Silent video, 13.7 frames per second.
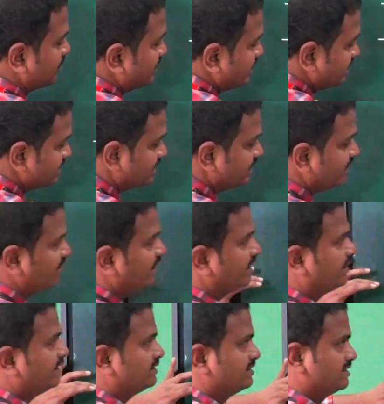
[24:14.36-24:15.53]
is
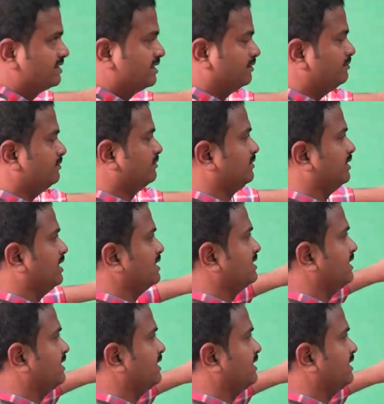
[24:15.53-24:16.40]
deflecting system, and